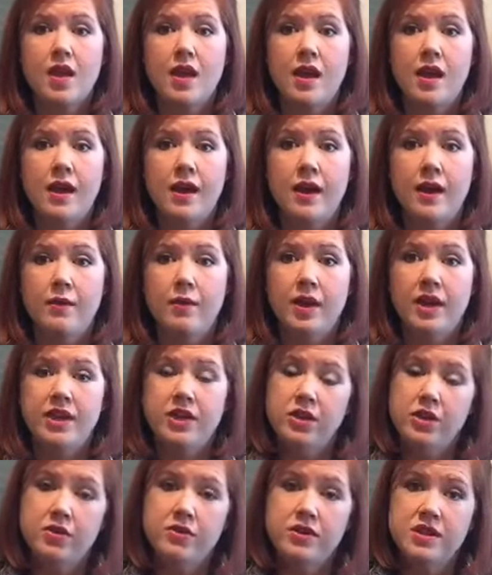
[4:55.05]
I
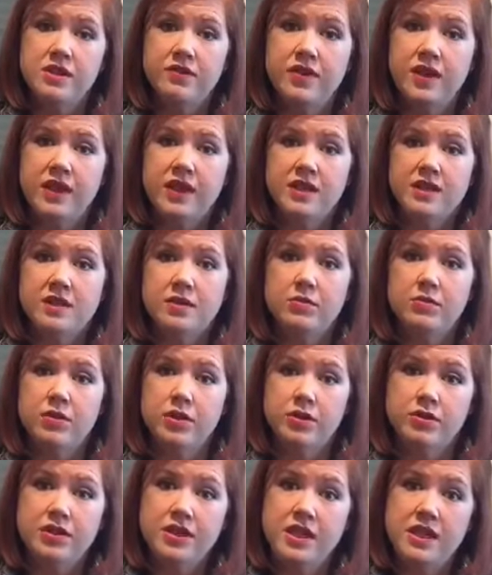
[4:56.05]
know that if I get some
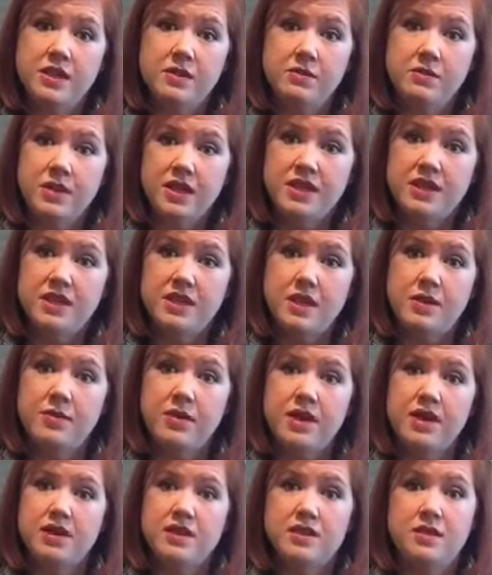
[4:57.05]
protein in my
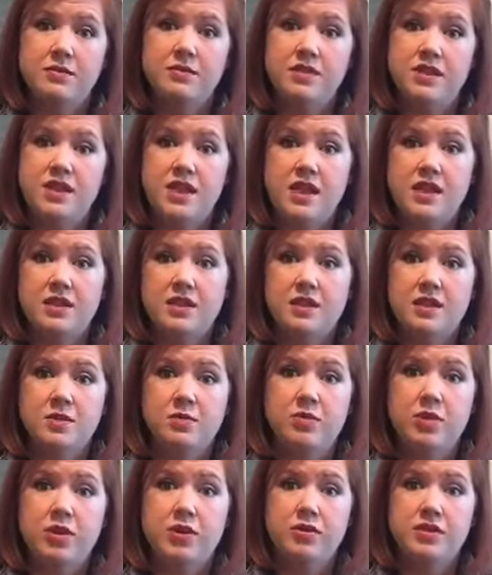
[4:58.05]
stomach, some dense
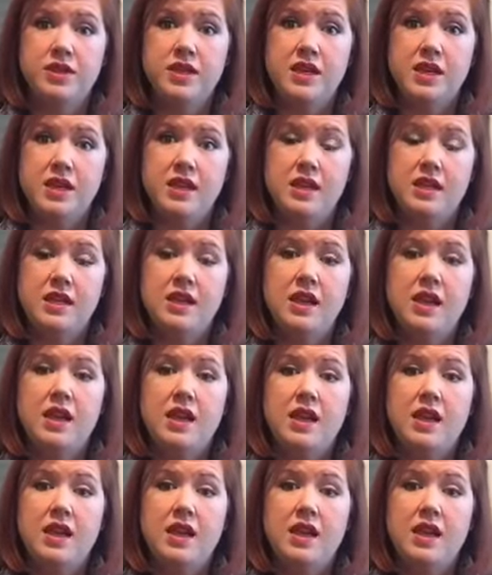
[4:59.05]
protein,